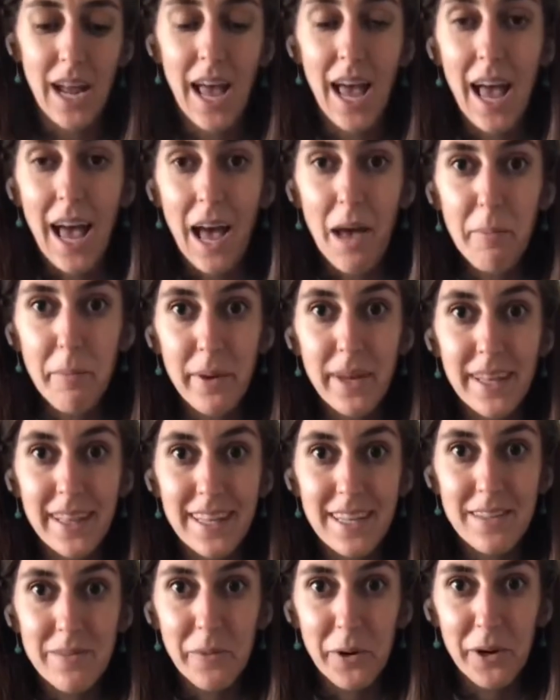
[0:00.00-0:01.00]
happened
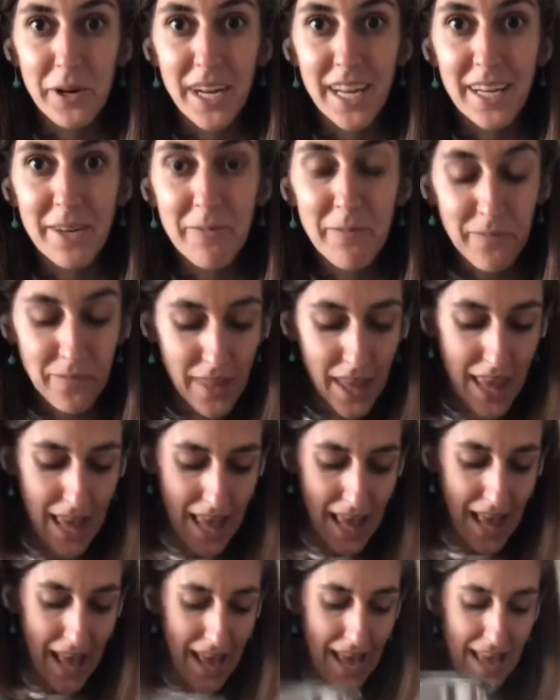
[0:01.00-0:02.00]
this morning.
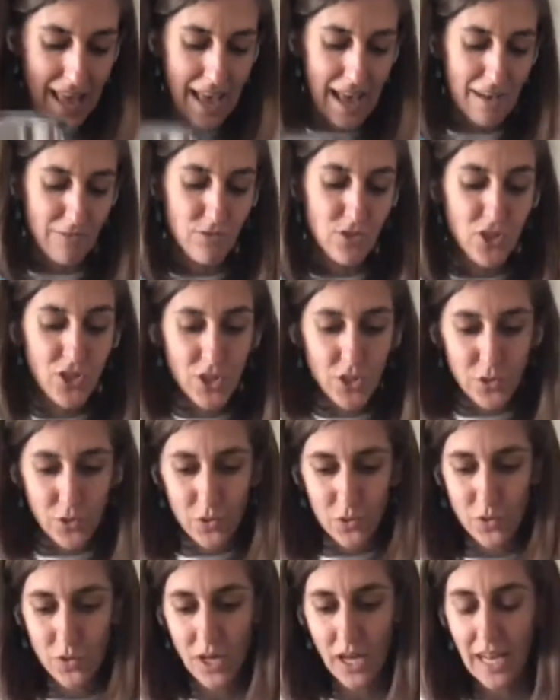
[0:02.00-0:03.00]
I have 2
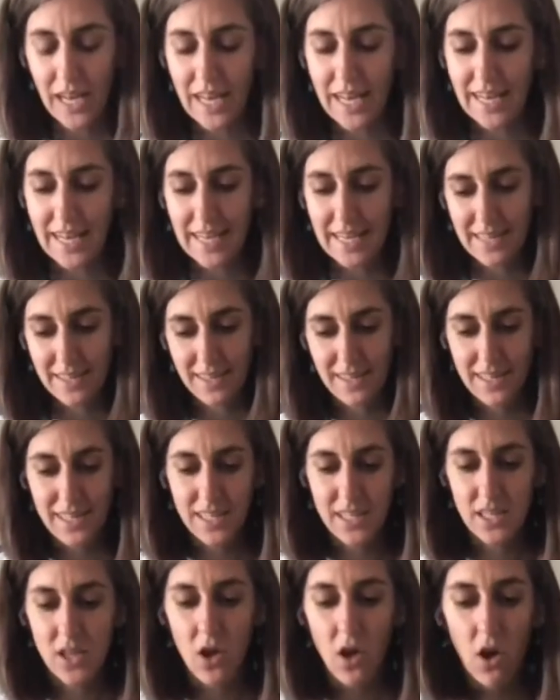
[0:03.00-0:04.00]
liters
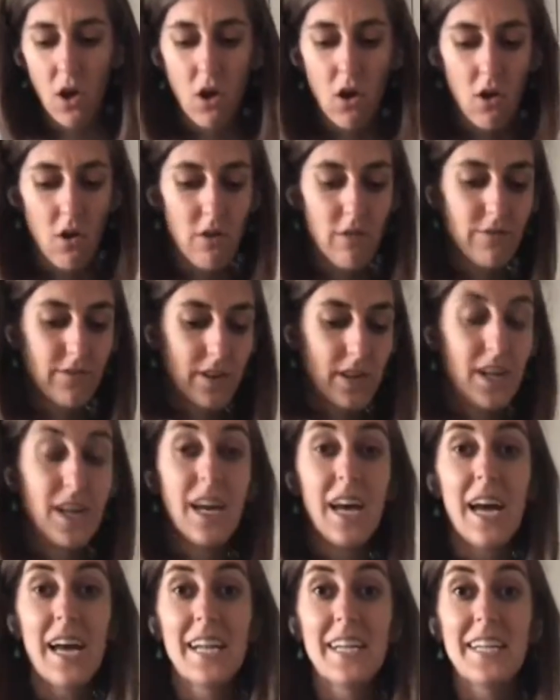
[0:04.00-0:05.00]
of
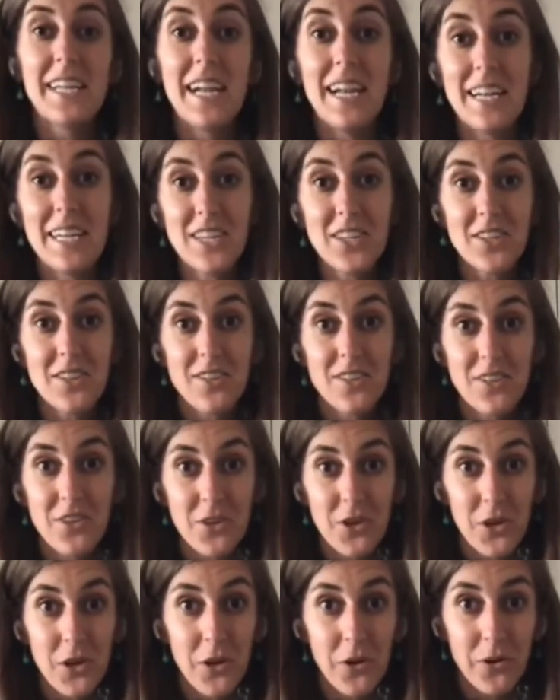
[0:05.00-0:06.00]
delicious
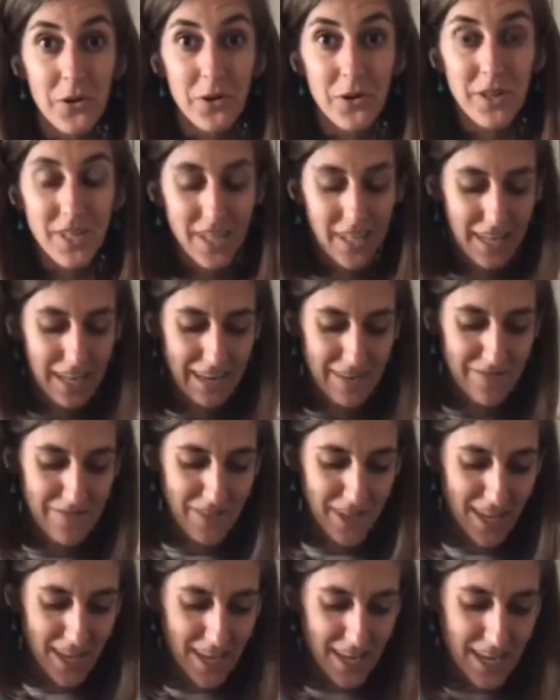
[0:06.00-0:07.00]
yogurt. Let
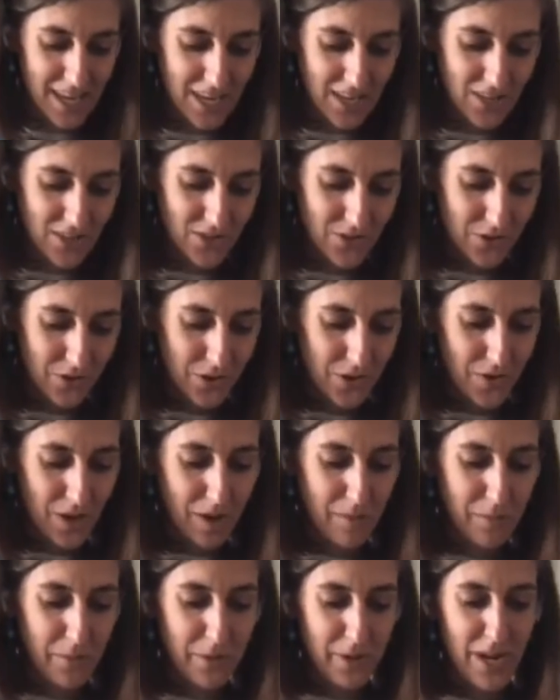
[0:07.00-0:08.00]
me show you, I'll
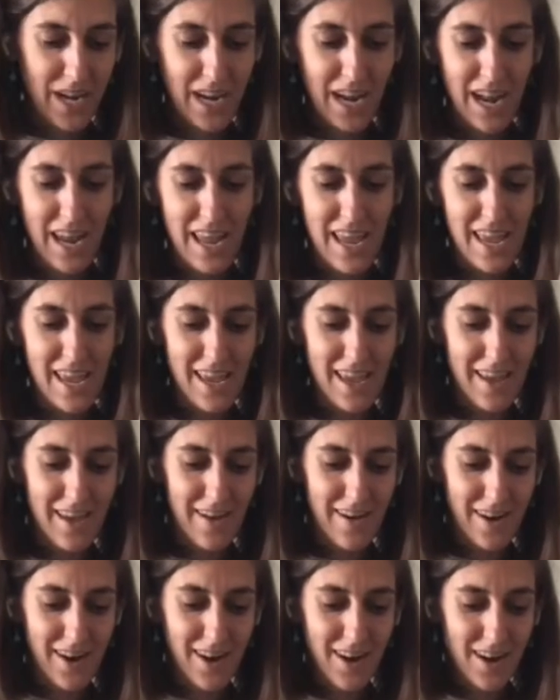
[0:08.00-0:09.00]
put it
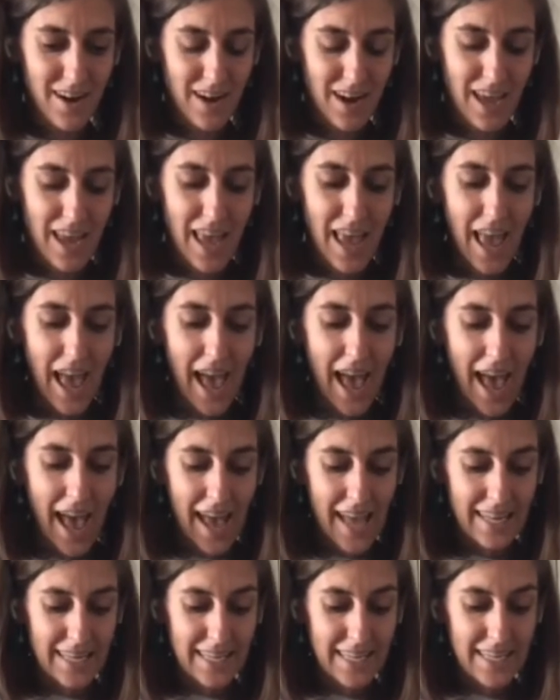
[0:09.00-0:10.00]
here.
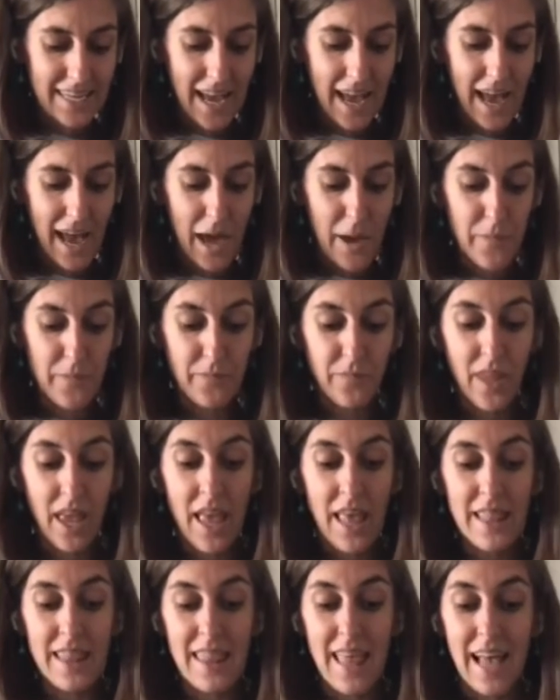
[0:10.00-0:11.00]
And
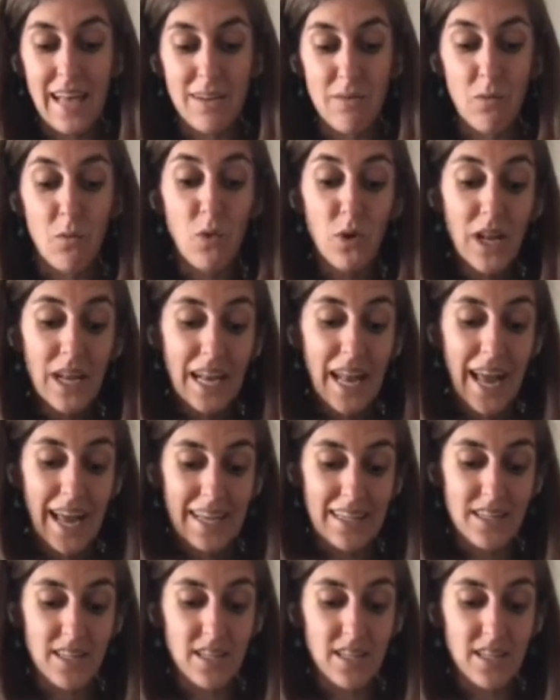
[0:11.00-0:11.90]
that would last